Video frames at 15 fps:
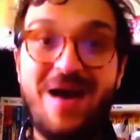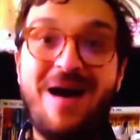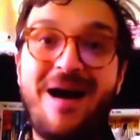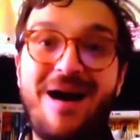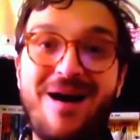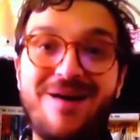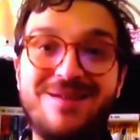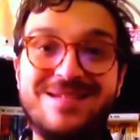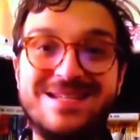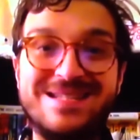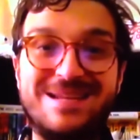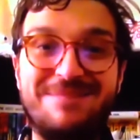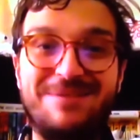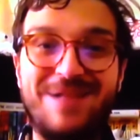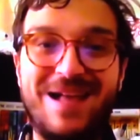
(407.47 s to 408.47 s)
oh,
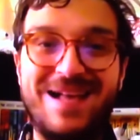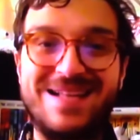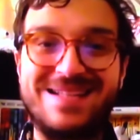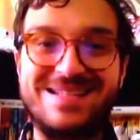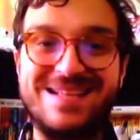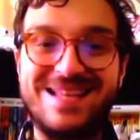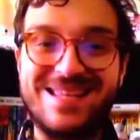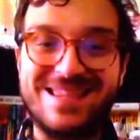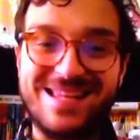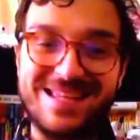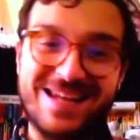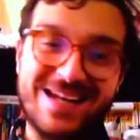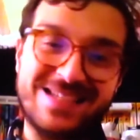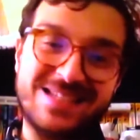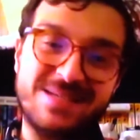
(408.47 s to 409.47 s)
Disney Plus, the thing
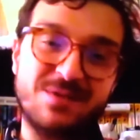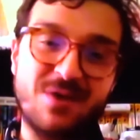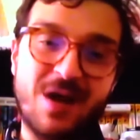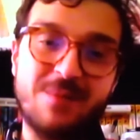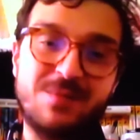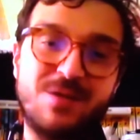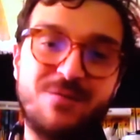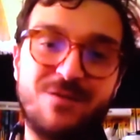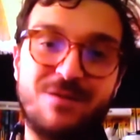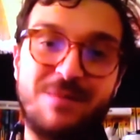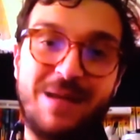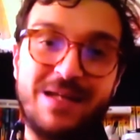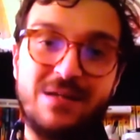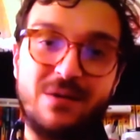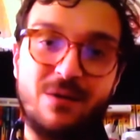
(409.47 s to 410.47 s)
that I subscribed to for The
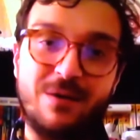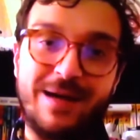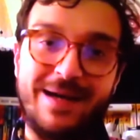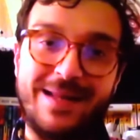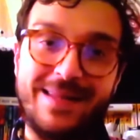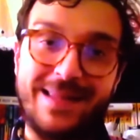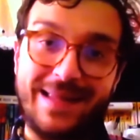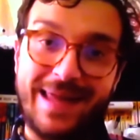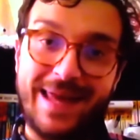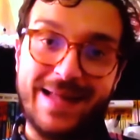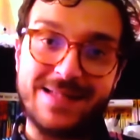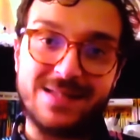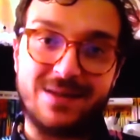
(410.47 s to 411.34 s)
Mandalorian, and then cancel.